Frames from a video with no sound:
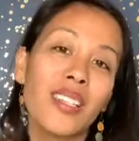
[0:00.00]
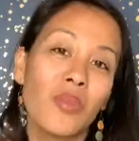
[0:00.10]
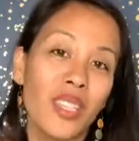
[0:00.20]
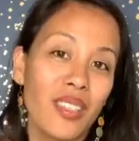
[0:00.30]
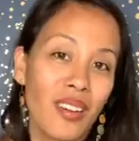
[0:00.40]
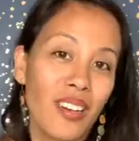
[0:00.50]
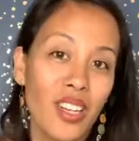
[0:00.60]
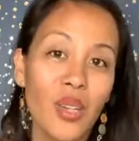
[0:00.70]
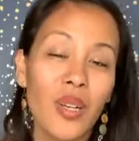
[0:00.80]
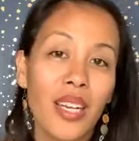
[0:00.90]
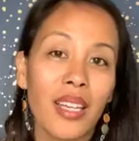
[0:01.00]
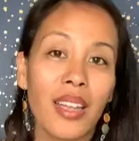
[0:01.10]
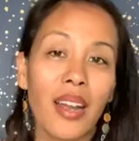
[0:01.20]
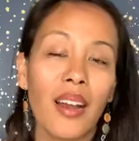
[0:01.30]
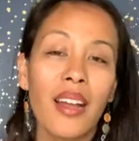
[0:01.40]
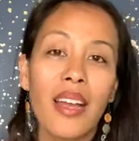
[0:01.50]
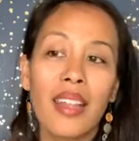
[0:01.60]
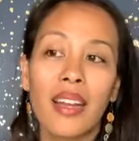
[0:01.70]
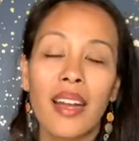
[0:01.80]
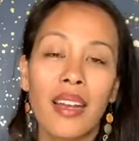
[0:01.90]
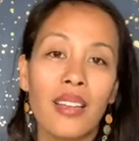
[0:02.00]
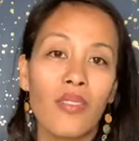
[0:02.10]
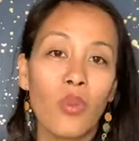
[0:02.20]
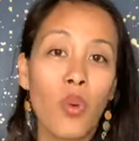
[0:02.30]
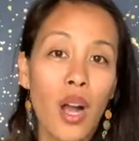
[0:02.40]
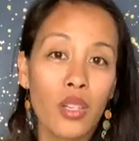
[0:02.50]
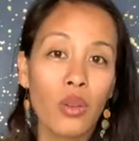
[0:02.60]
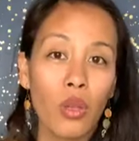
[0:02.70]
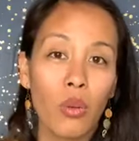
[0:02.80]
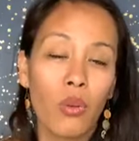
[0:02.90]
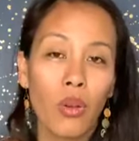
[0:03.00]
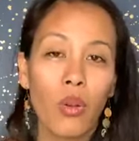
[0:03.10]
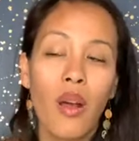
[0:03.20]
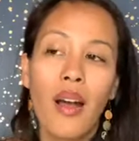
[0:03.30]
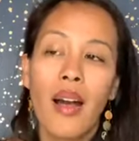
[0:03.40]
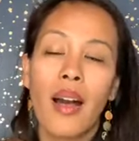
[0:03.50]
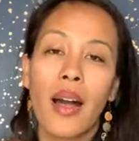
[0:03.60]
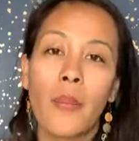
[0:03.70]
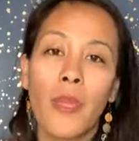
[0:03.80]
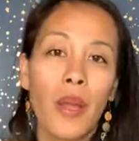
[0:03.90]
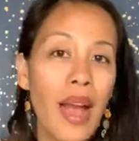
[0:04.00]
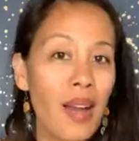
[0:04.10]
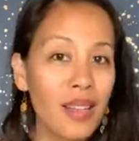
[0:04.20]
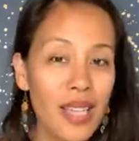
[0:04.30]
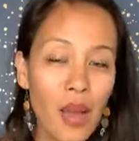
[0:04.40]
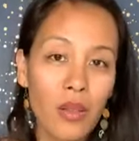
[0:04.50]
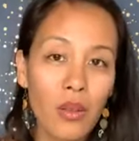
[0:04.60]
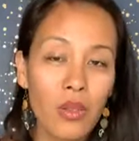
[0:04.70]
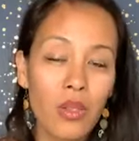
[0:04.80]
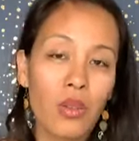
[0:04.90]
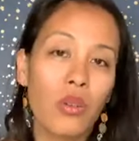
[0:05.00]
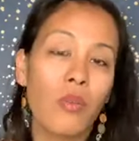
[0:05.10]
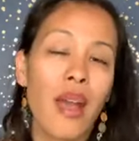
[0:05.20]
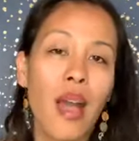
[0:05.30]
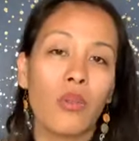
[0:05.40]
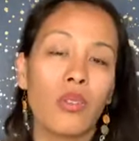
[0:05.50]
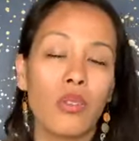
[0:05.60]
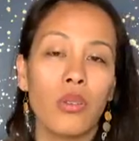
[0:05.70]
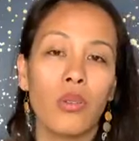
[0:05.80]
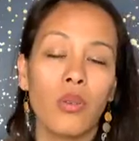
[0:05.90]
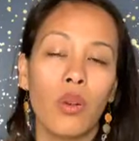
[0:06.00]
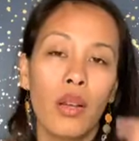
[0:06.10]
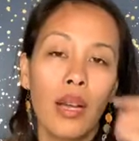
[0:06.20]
we started a unit in there that kind of walks you through how to download Zoom, how to